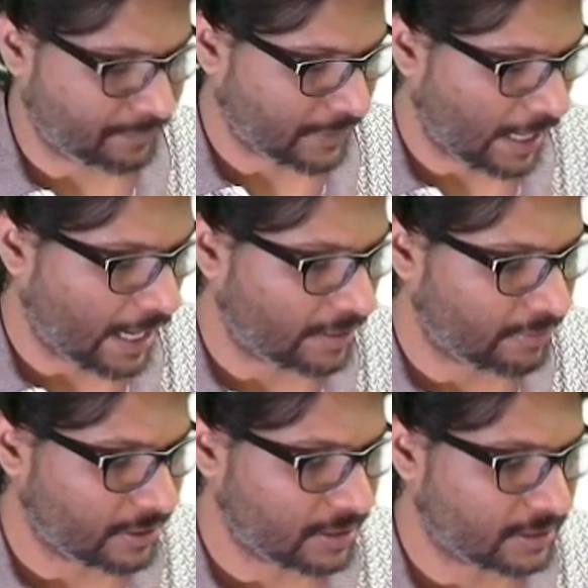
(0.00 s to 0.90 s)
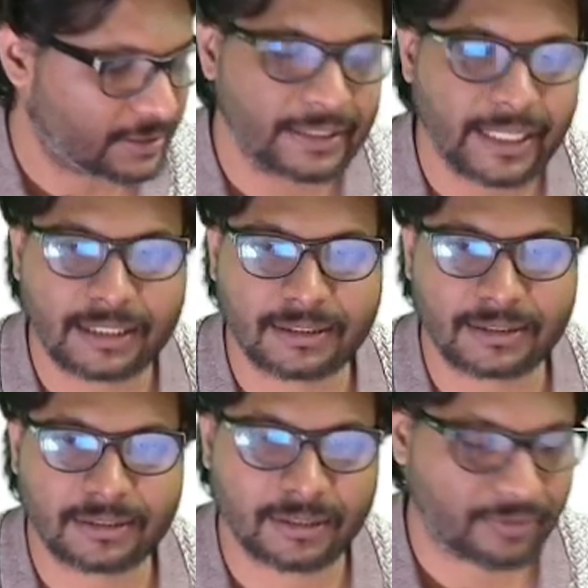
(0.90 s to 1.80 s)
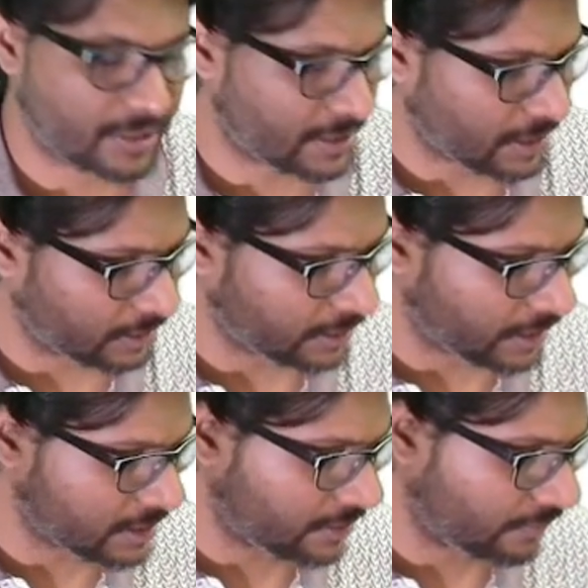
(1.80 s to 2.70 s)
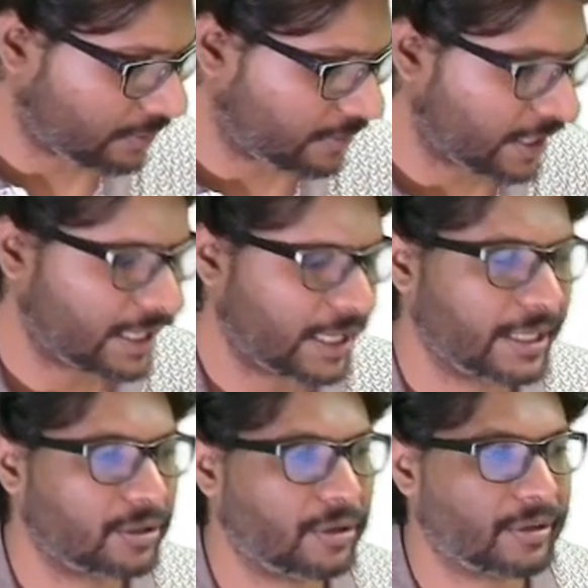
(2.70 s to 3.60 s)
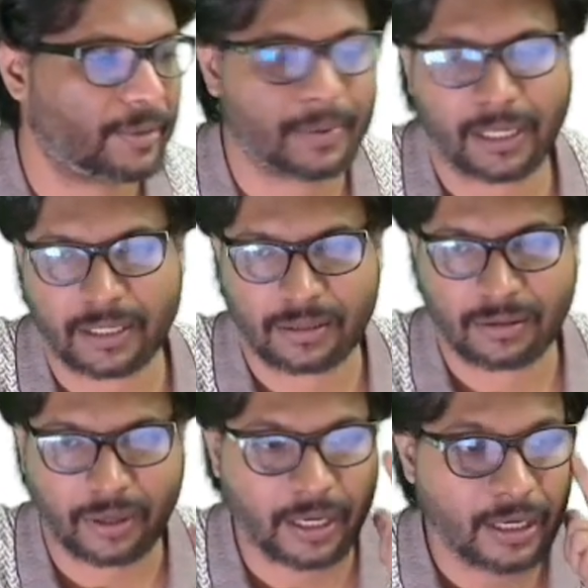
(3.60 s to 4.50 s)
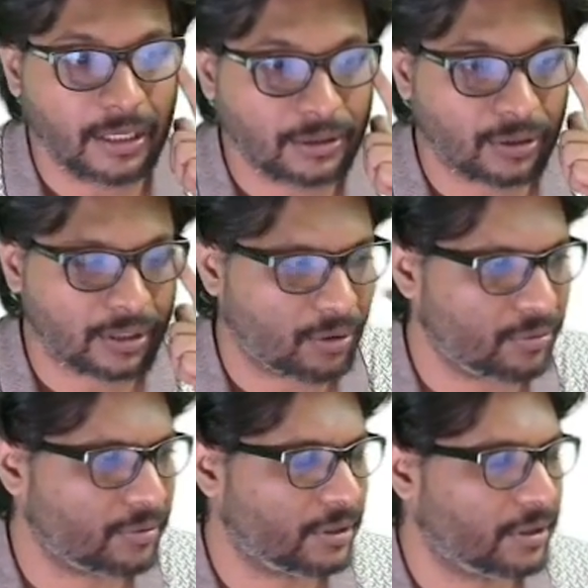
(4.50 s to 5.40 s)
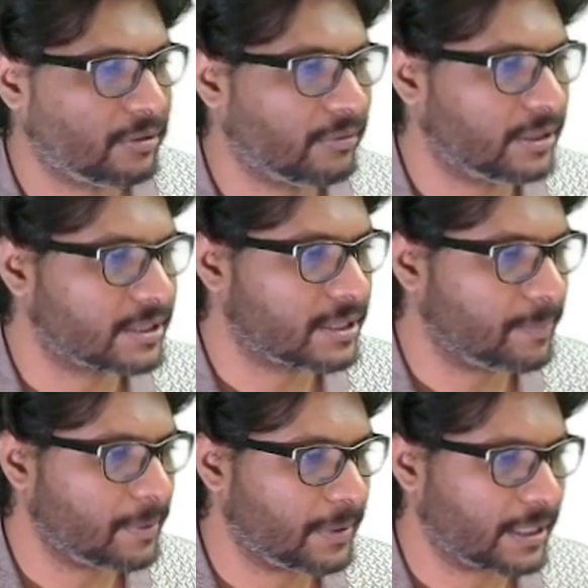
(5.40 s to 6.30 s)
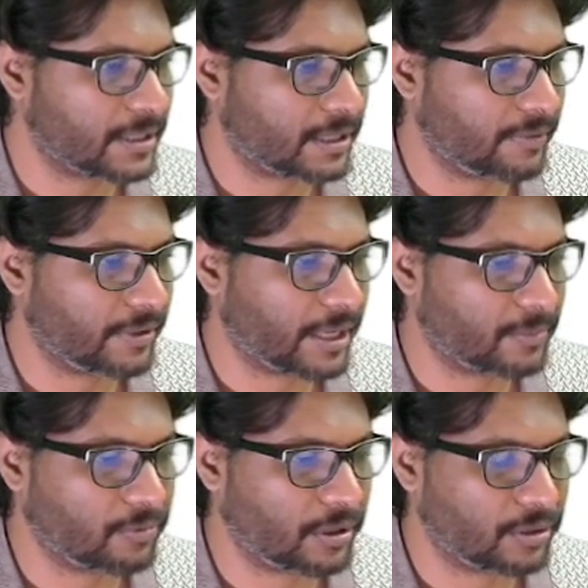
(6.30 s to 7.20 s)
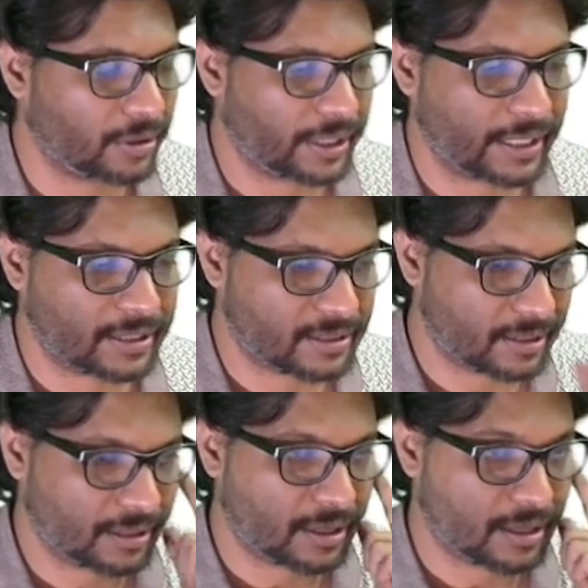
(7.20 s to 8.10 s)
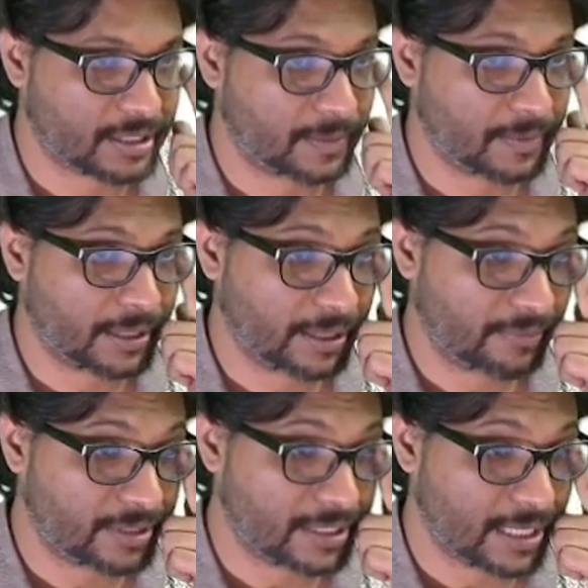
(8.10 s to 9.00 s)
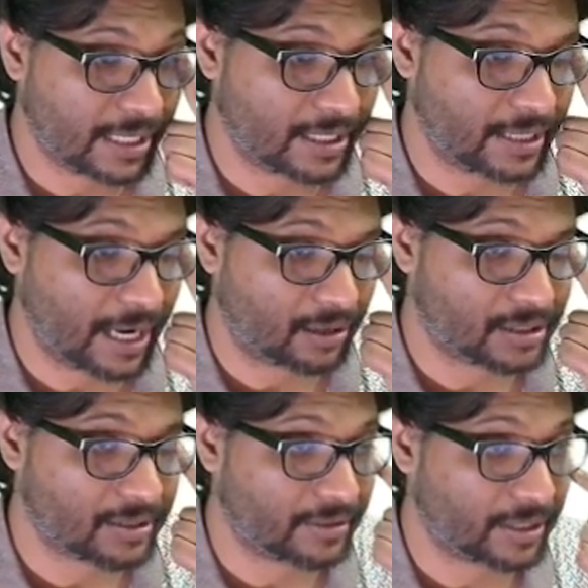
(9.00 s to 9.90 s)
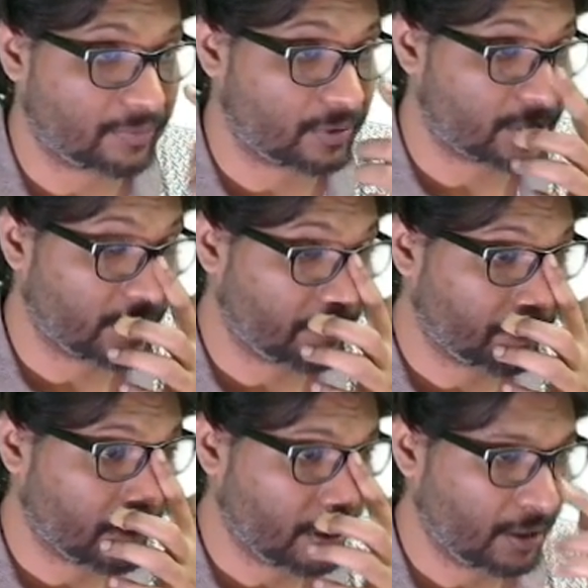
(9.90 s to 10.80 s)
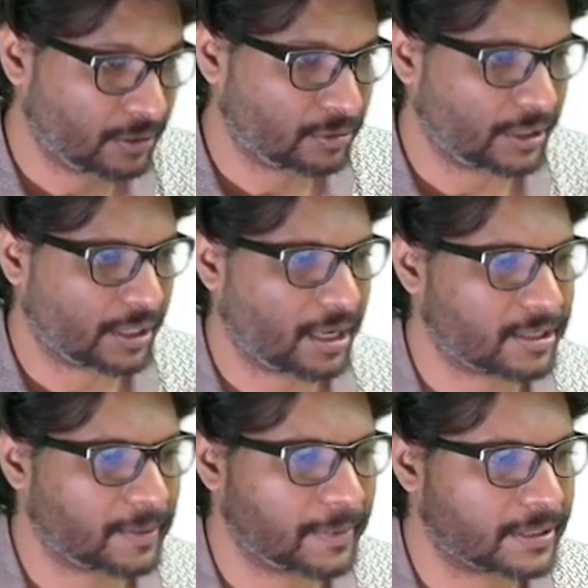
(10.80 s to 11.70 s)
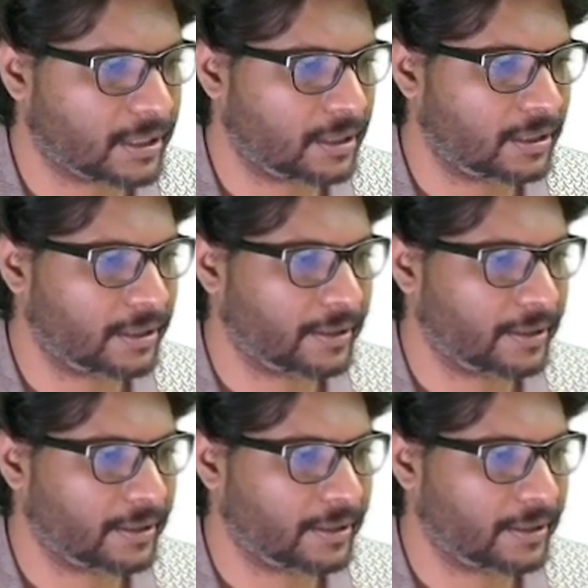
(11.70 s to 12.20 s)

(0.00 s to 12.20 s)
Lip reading: add our syntax, which is called that ngFor. We can add it to our application. Okay, so now with this implementation we can move on to the next concept, which is added in the Angular 17 feature. So the concept is called